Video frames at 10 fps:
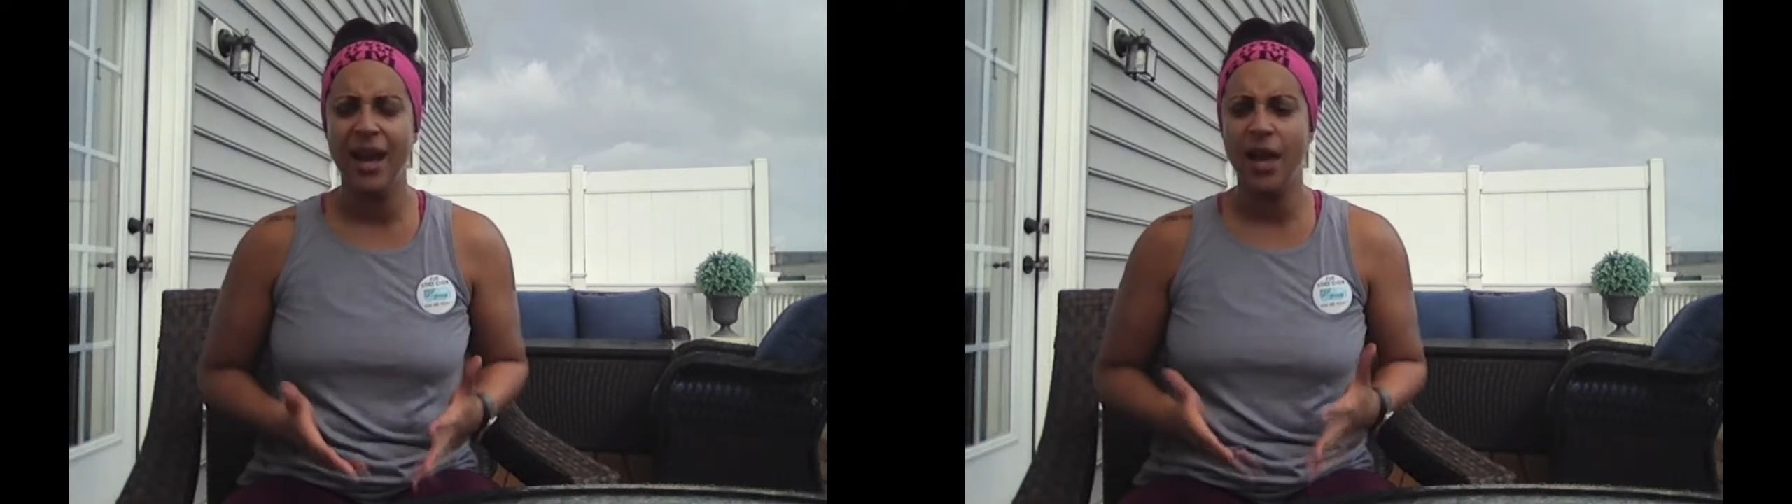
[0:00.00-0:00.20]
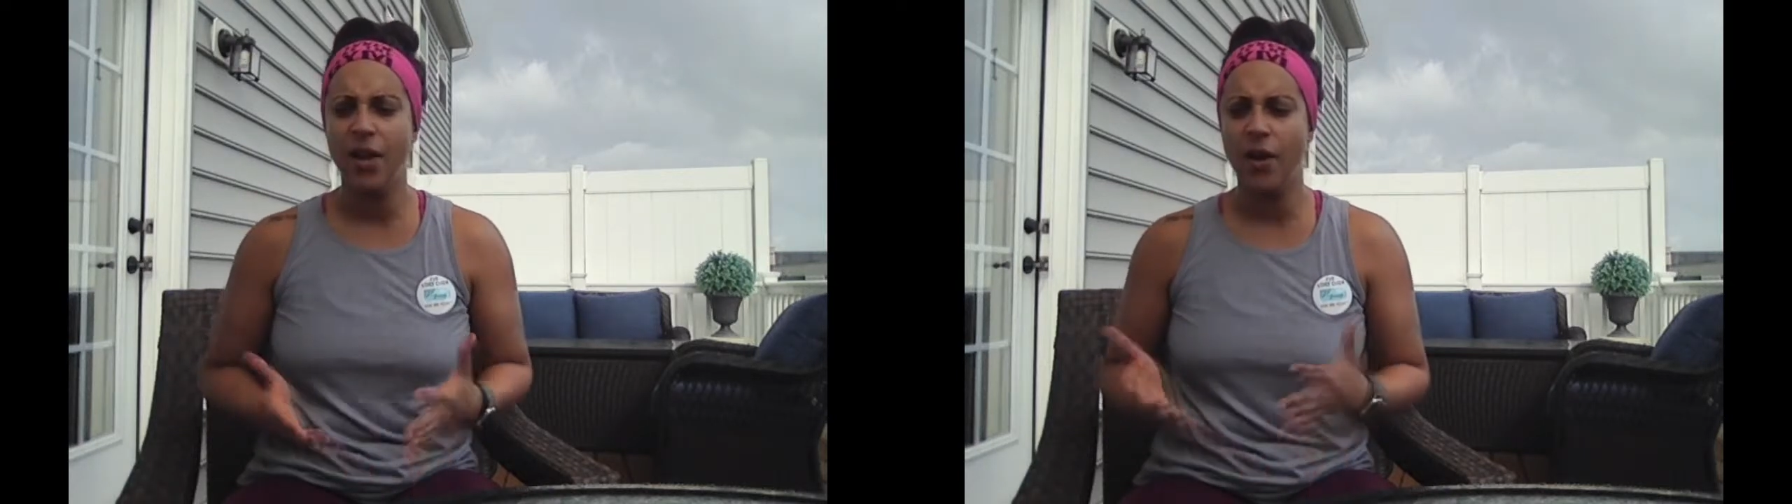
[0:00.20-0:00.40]

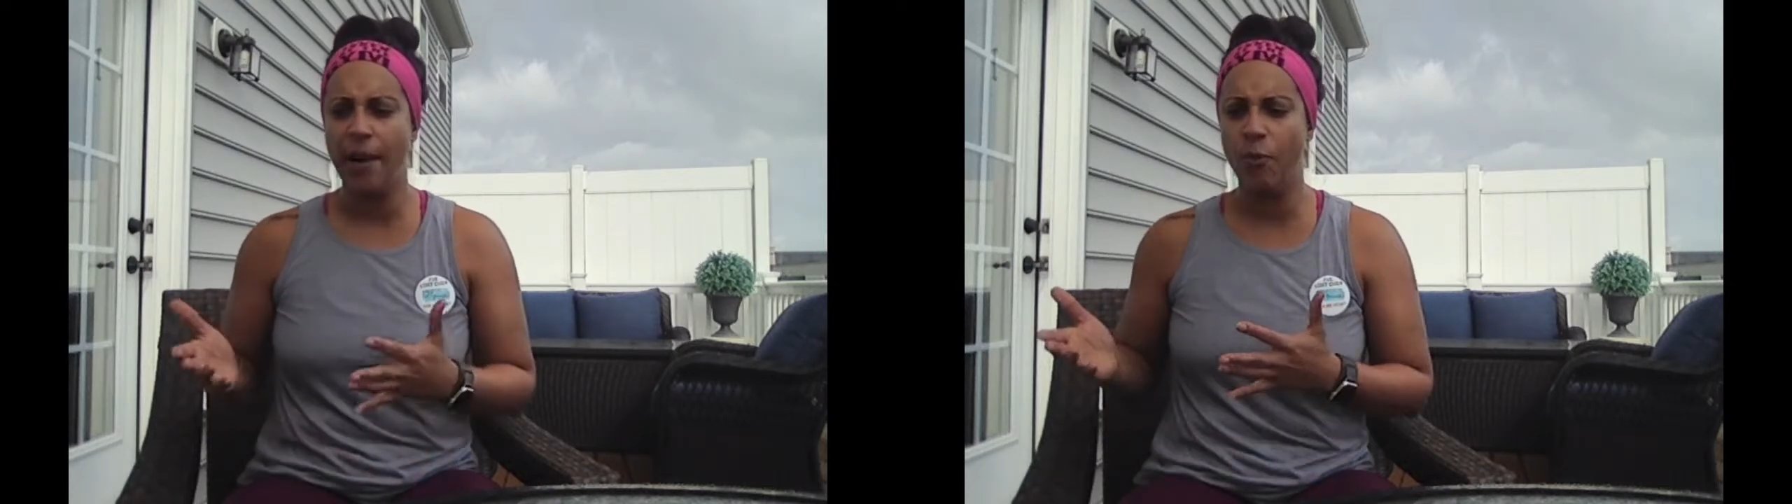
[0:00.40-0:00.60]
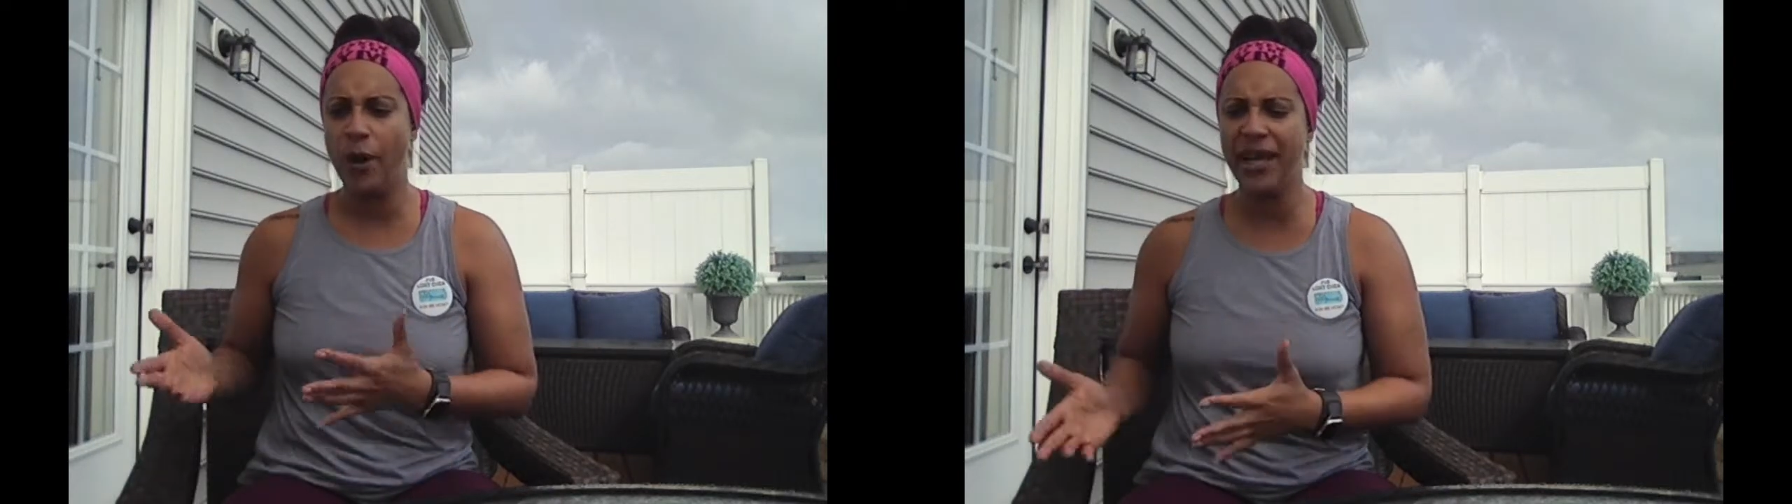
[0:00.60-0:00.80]

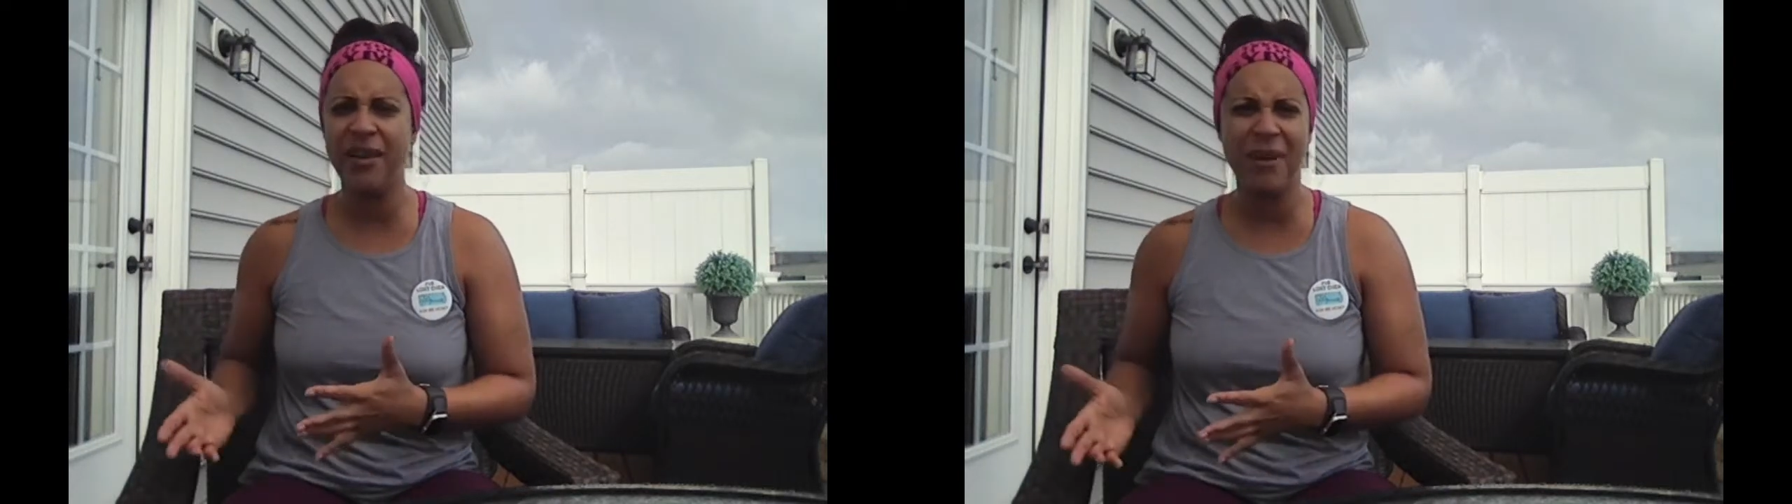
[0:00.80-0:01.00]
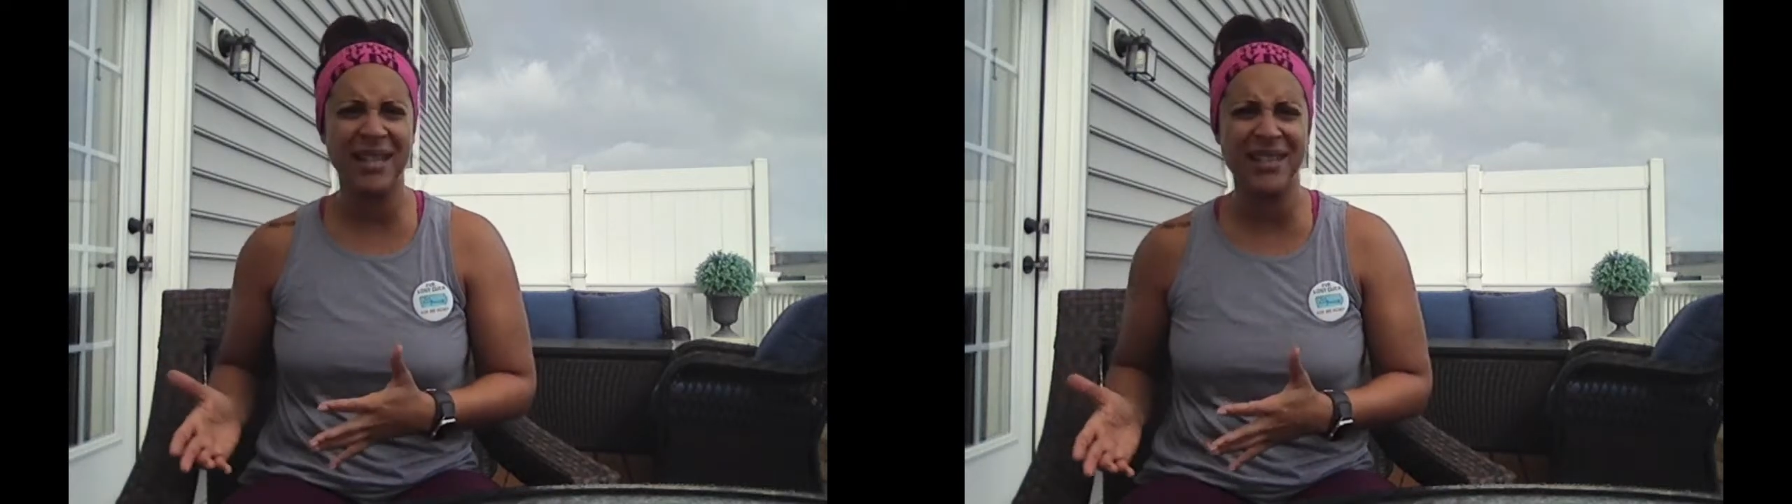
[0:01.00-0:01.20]
I'm
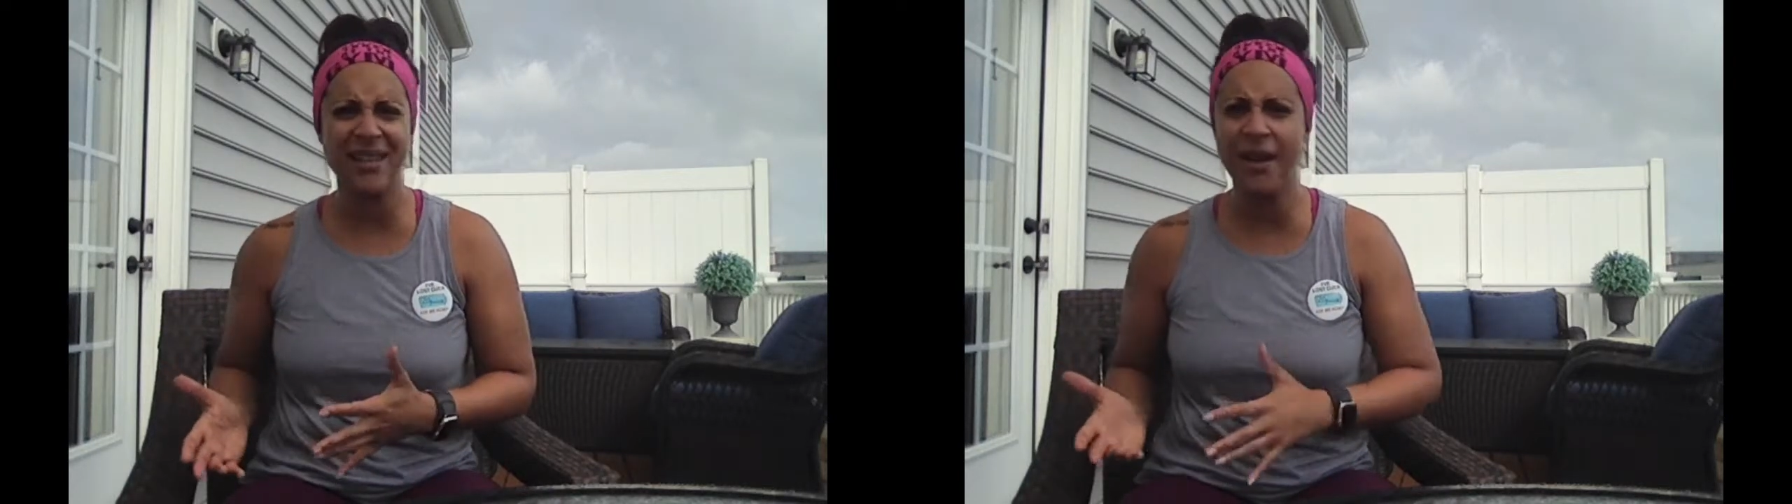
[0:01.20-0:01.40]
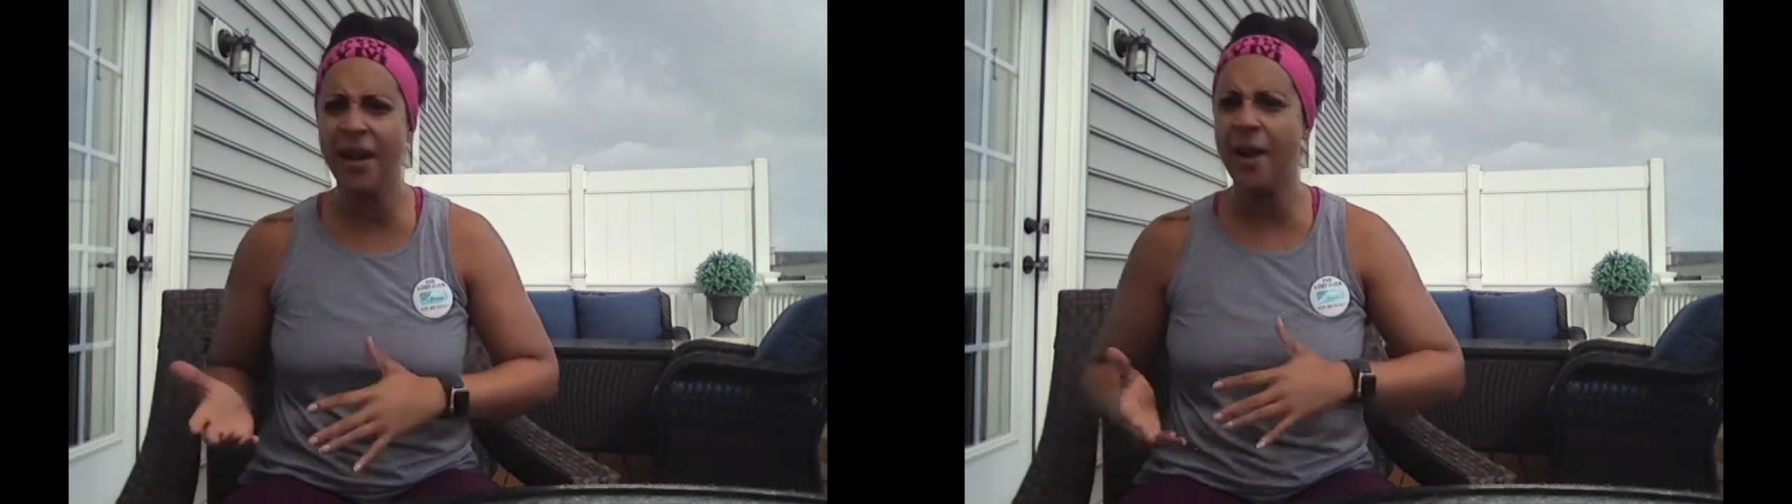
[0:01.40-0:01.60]
waking my
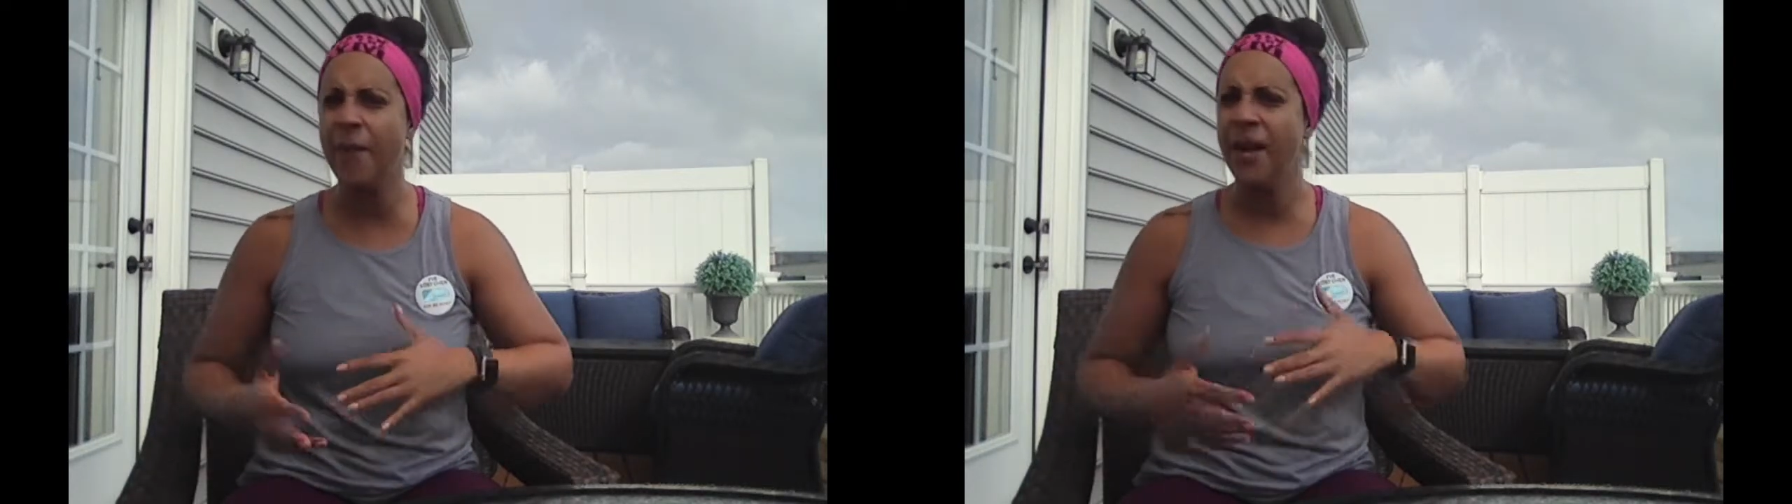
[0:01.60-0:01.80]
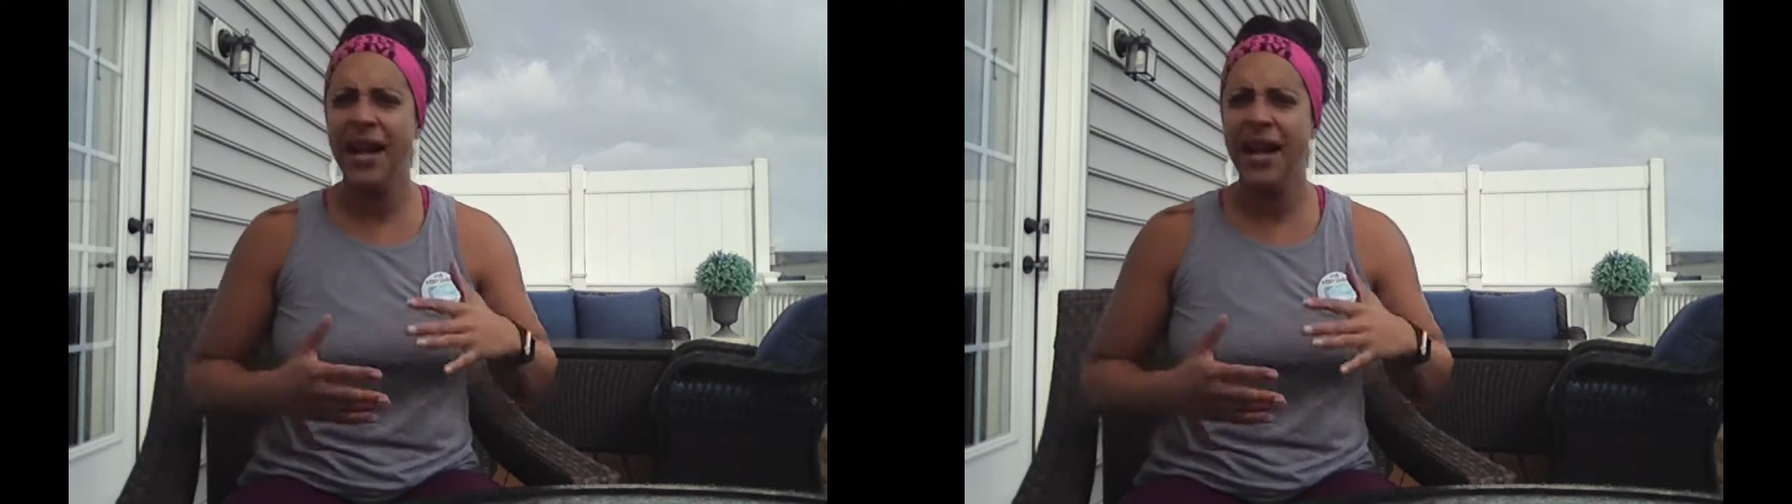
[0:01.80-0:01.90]
son up,